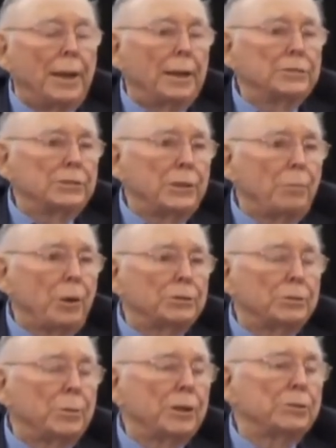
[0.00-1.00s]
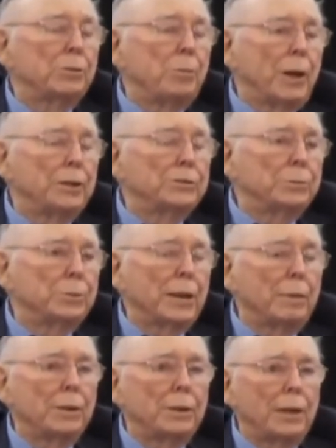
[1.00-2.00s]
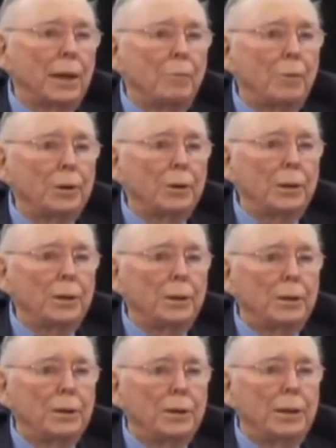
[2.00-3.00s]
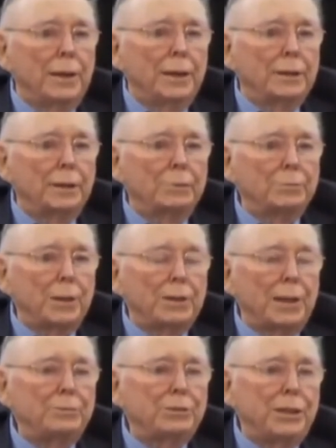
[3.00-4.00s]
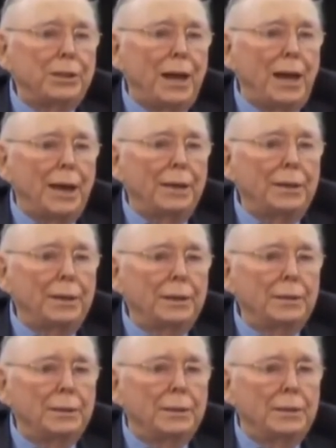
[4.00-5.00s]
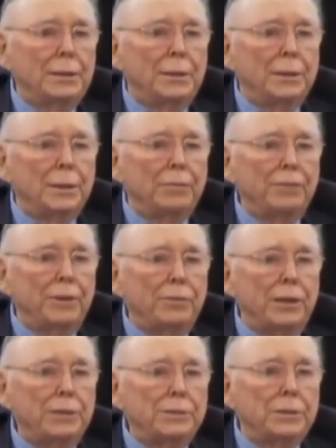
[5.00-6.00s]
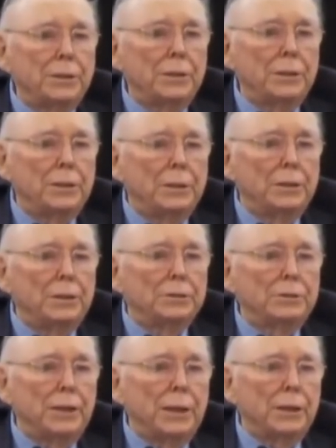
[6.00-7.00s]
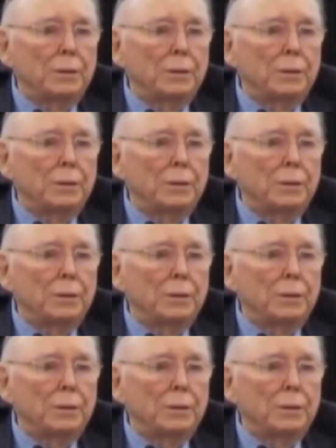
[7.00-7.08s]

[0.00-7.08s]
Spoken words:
And she bought some municipal bonds from time to time with the income. By the time she died in the 50s, she